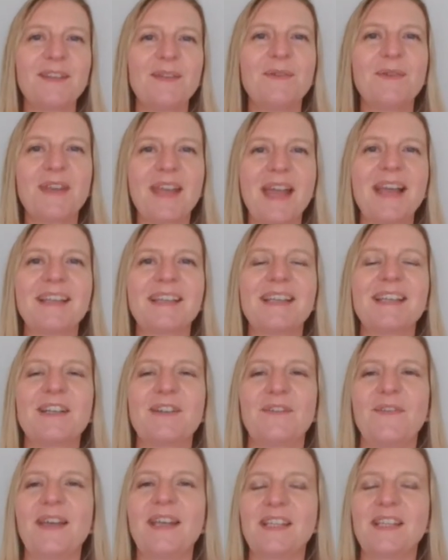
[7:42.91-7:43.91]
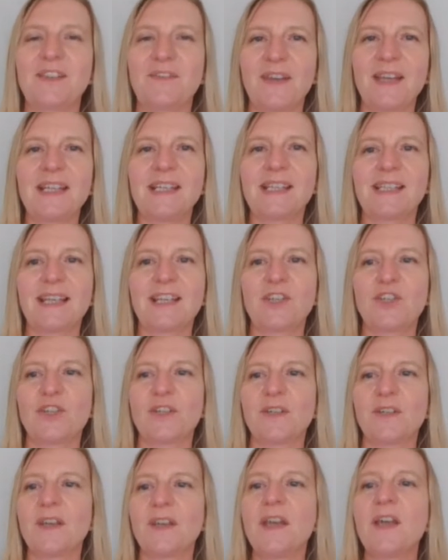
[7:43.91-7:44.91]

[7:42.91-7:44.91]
you get in a face-to-face session.